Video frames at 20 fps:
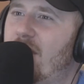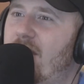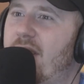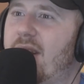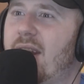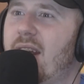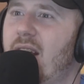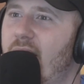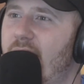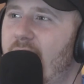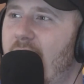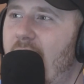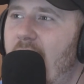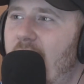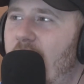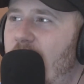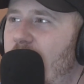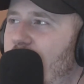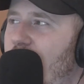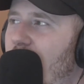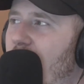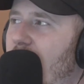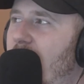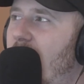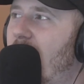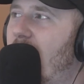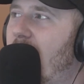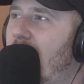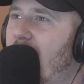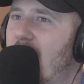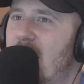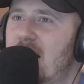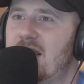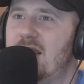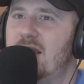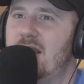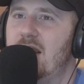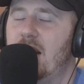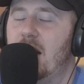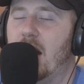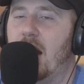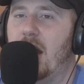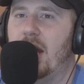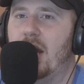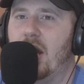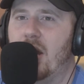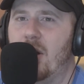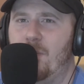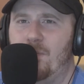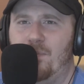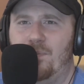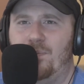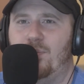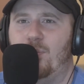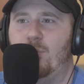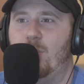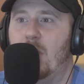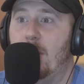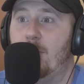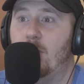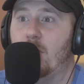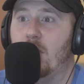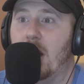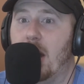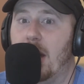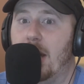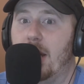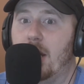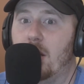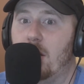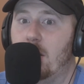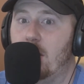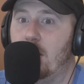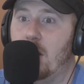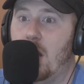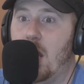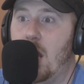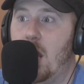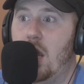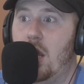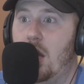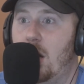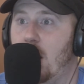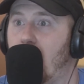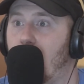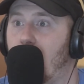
ever think of that, or did you ever like see like people like, hey,